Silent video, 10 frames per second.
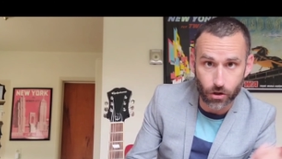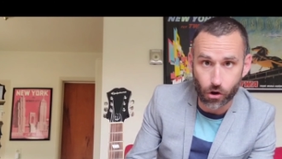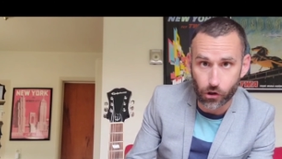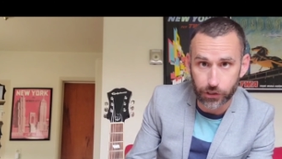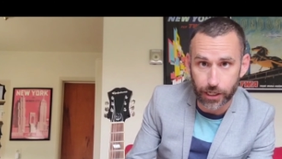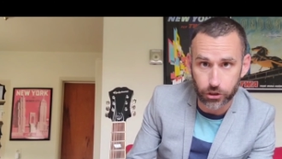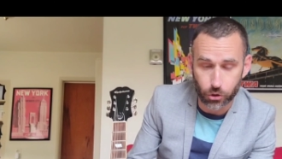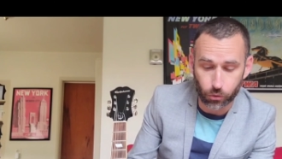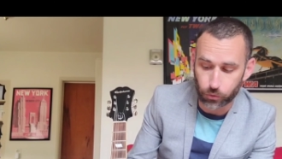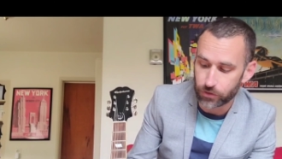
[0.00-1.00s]
It's all
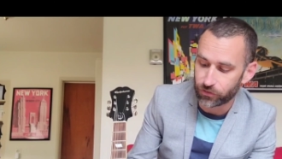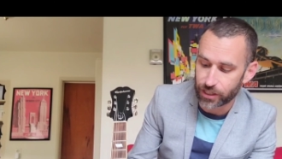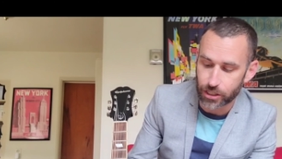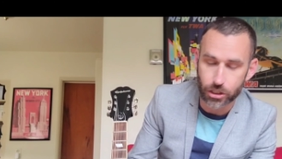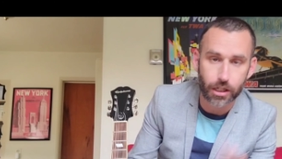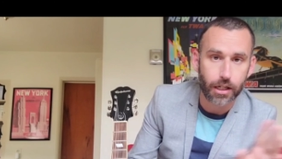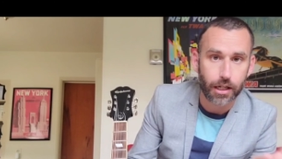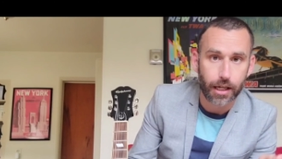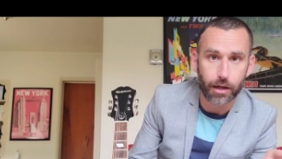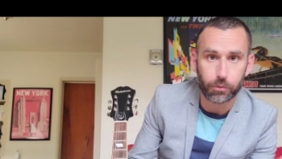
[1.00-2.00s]
nitro refinish,
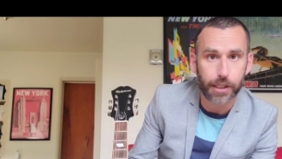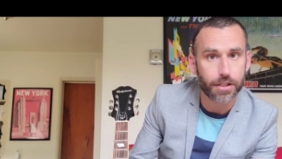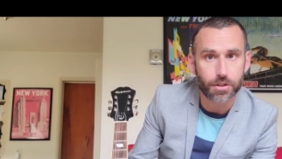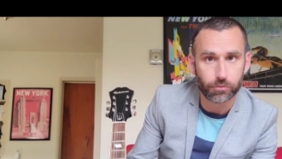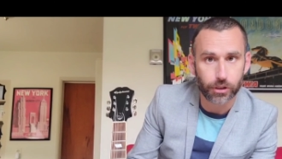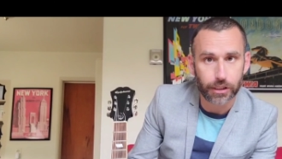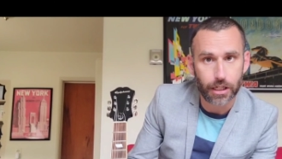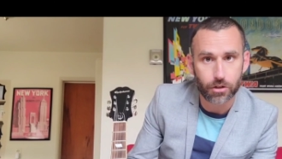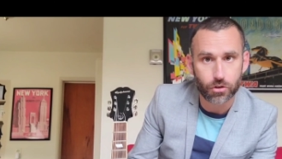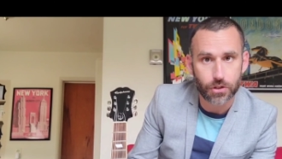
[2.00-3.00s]
and we get some
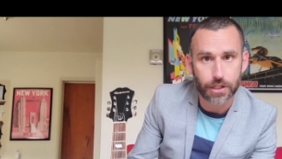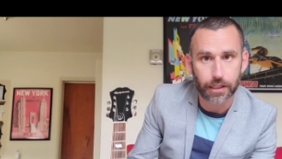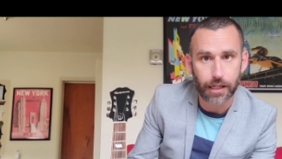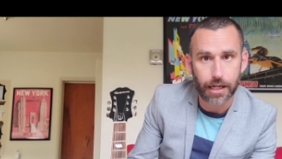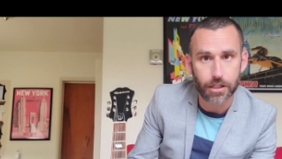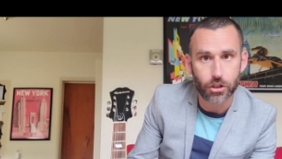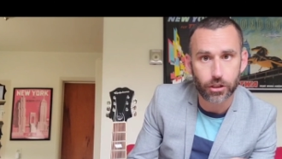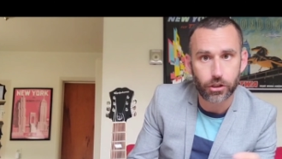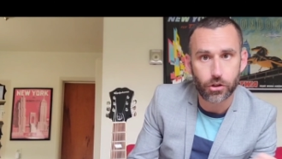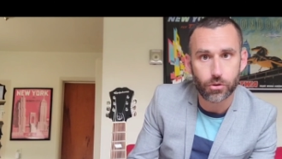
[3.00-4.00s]
really interesting
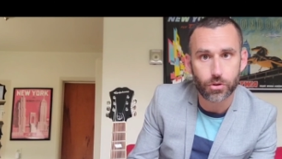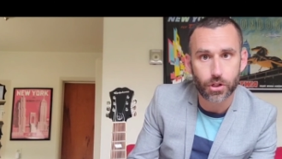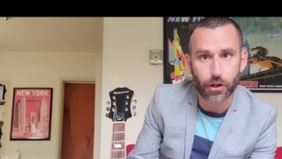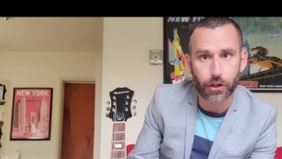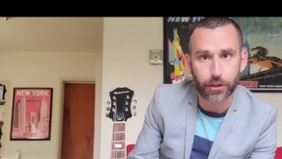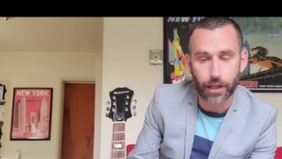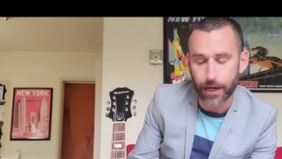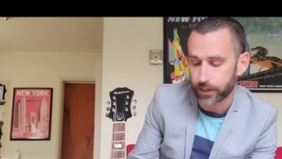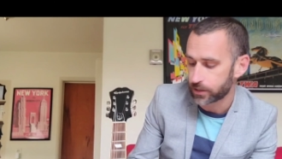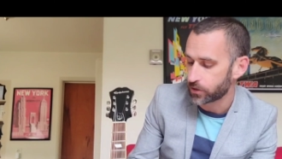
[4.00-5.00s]
aging cues on
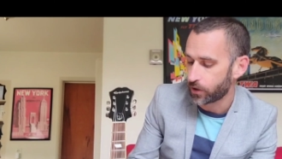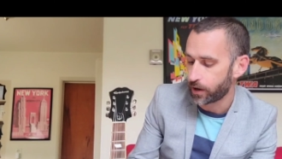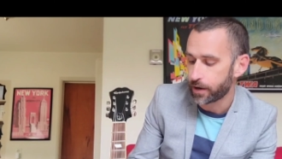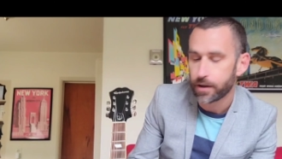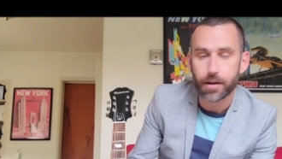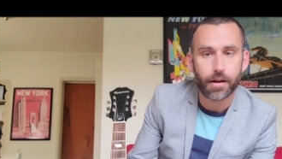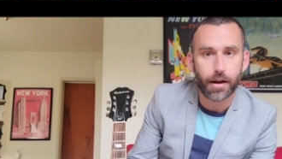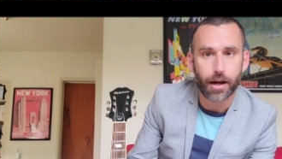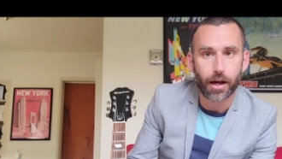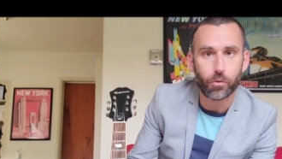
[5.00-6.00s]
that guitar
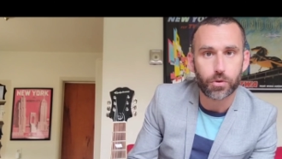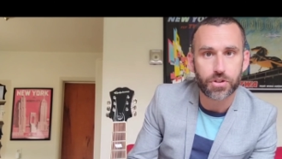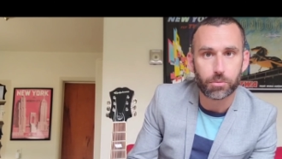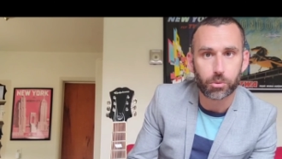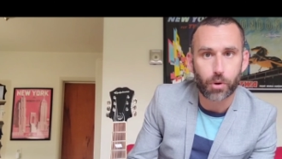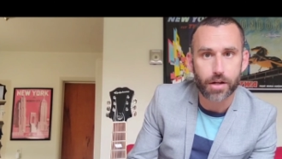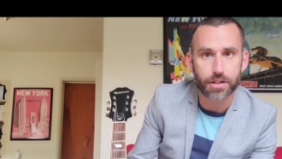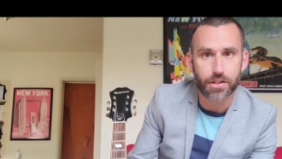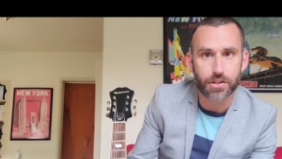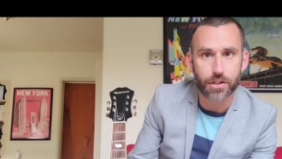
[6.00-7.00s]
with some of the
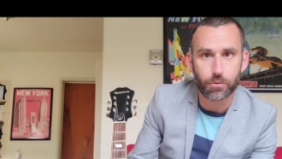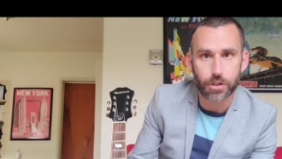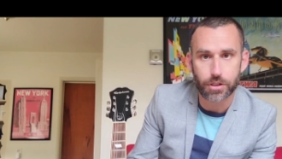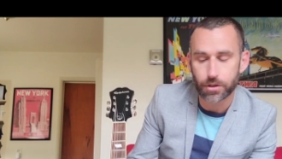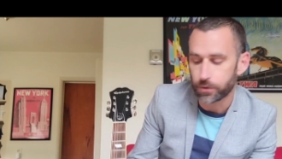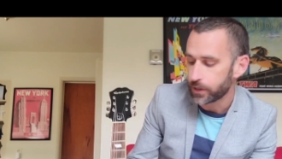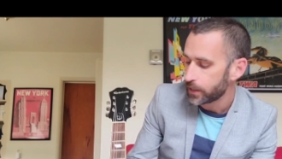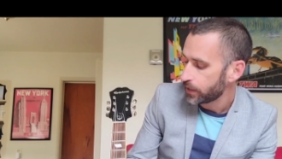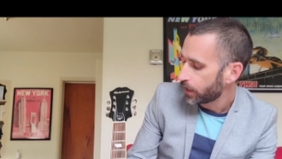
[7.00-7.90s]
processes that we do.